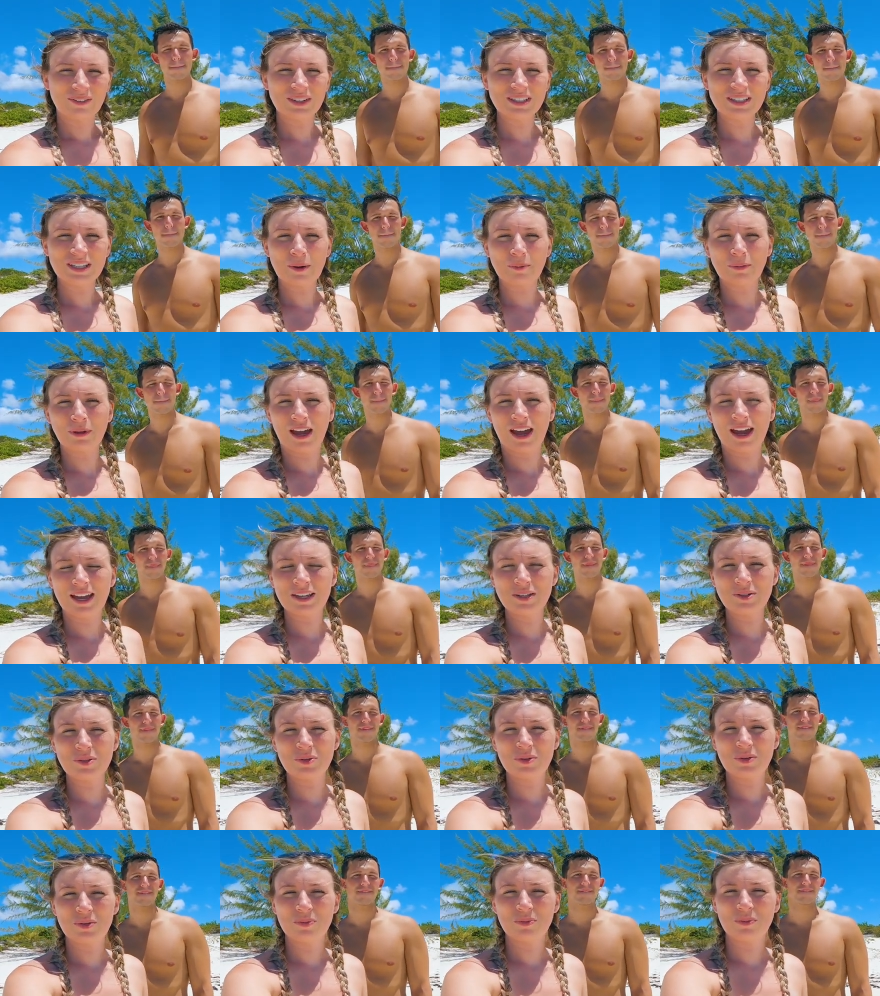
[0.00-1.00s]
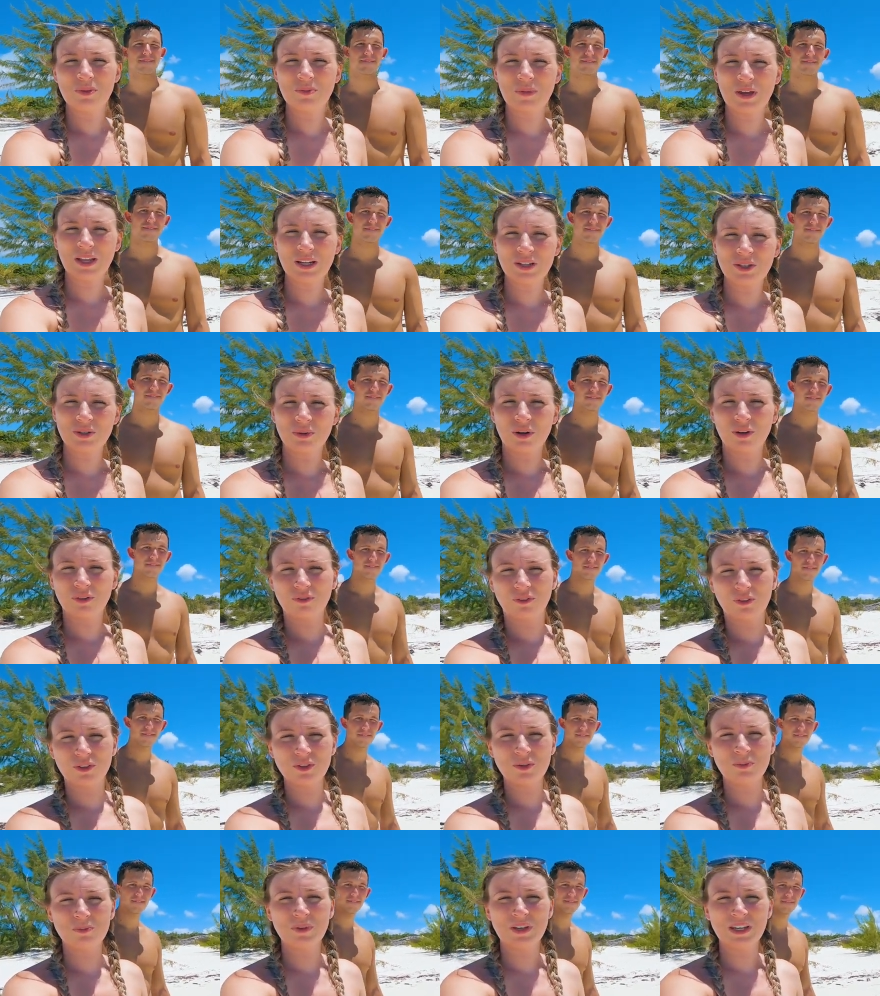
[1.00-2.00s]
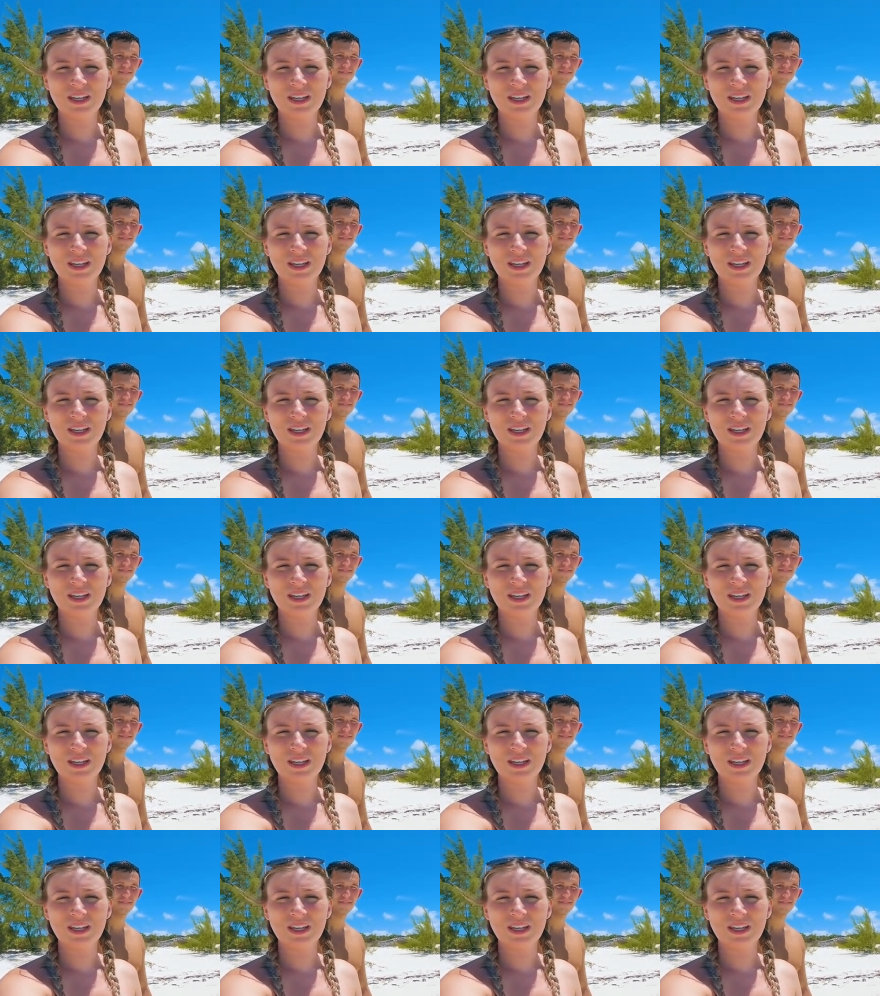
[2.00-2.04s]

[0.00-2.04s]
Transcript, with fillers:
Speaker 1: What's up guys? We made it to our first